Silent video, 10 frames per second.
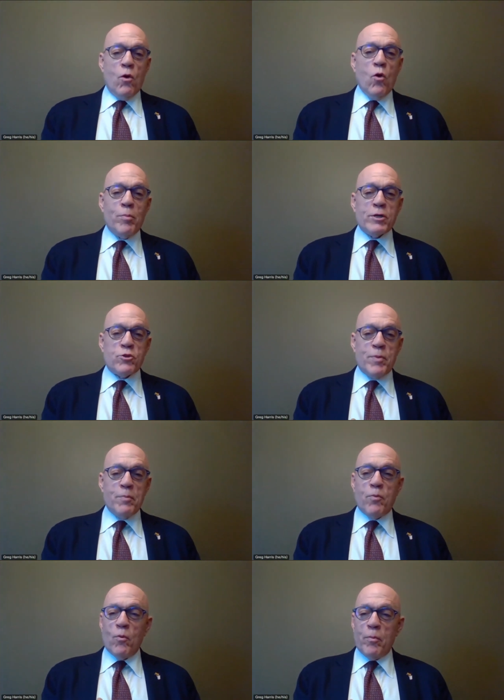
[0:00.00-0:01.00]
a whole bunch of
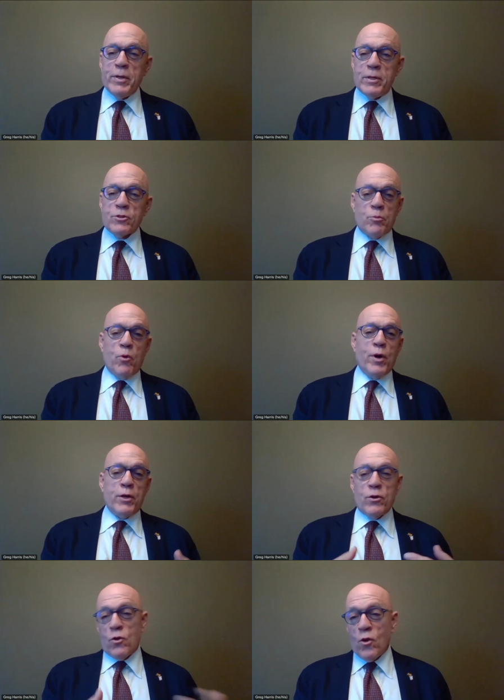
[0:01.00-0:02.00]
people will be
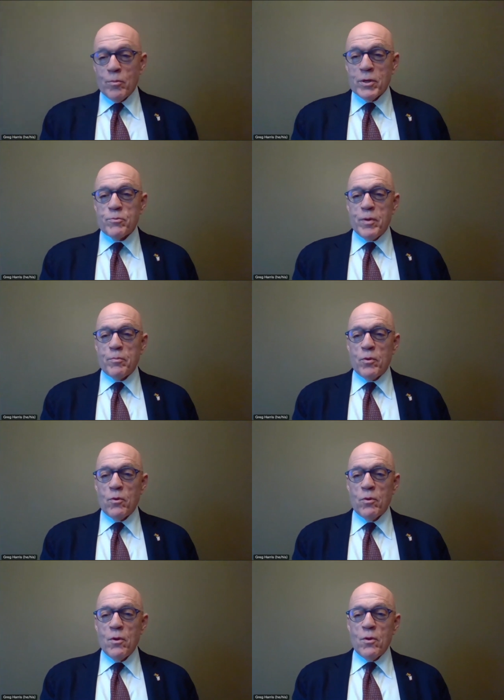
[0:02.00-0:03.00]
disappointed, or a whole bunch of
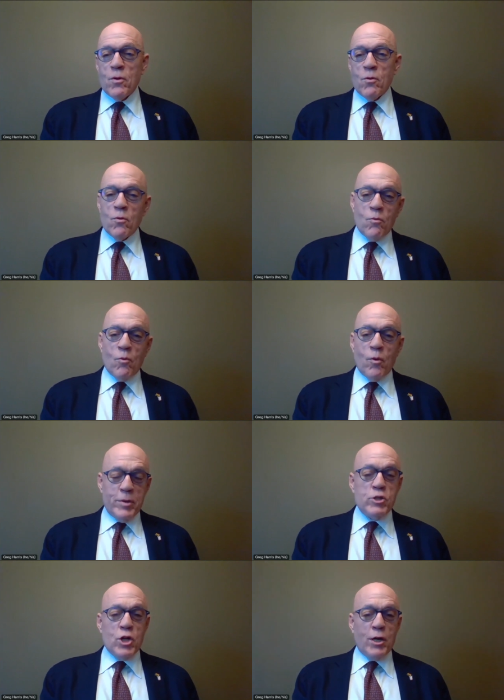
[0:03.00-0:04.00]
people
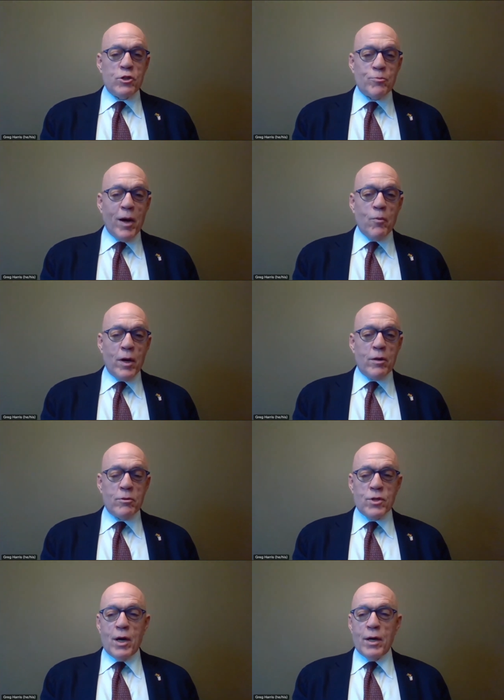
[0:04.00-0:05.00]
will be judged by what
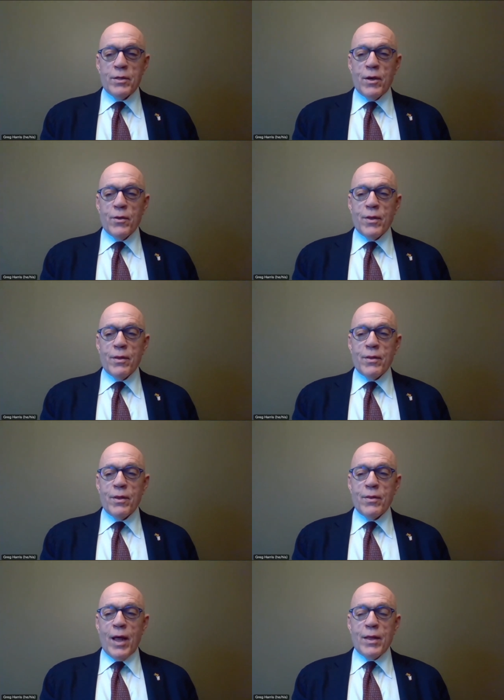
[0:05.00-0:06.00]
goes on.
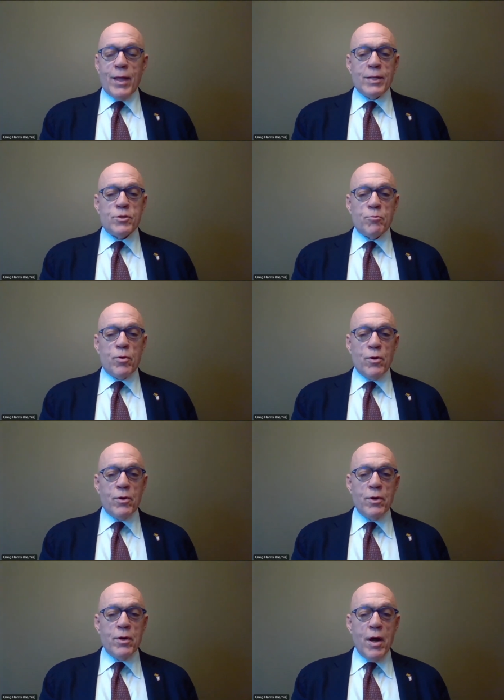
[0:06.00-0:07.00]
That's a
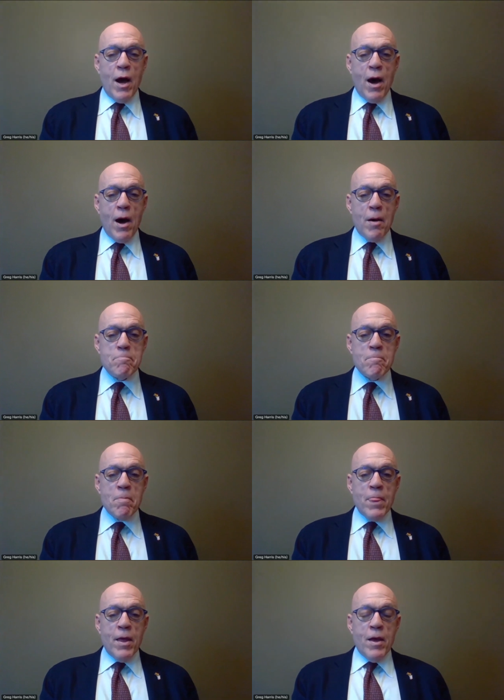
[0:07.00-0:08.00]
burden.
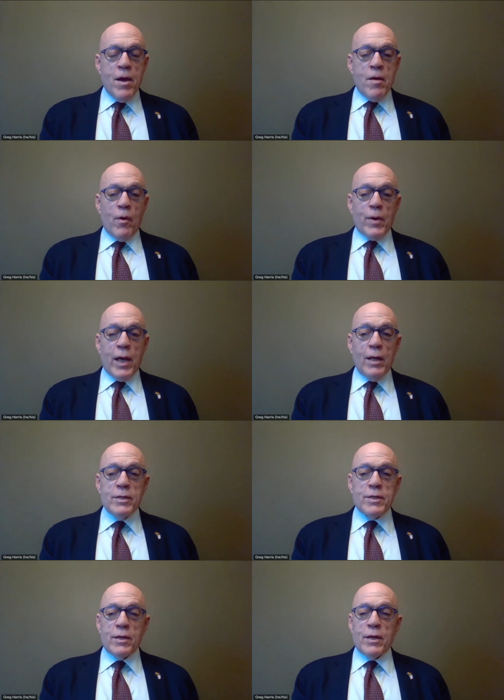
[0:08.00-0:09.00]
But what
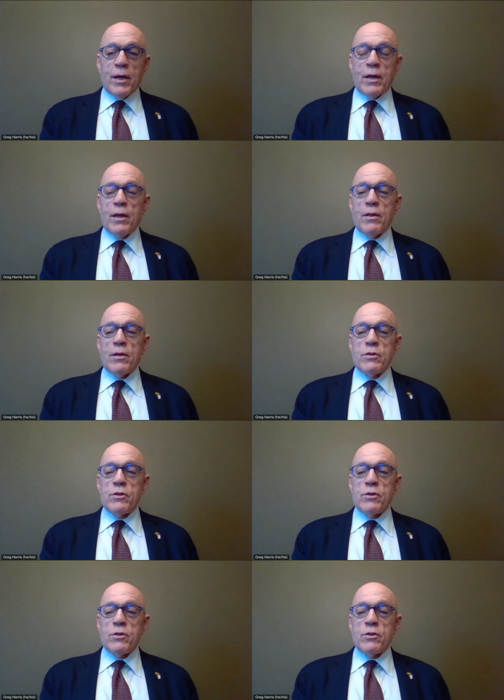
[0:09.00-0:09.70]
Kelly said,